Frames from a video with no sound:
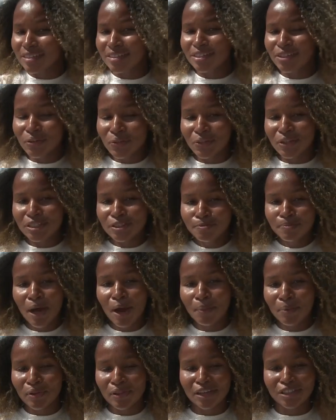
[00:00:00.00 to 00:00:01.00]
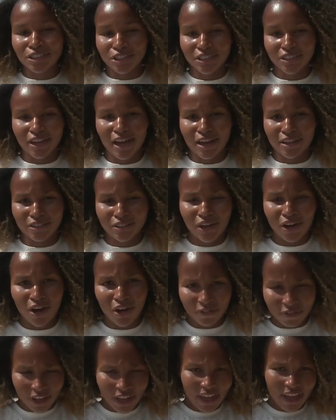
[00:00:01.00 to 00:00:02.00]
until this population dies
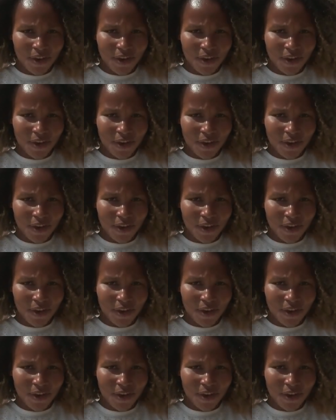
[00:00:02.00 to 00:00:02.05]
off.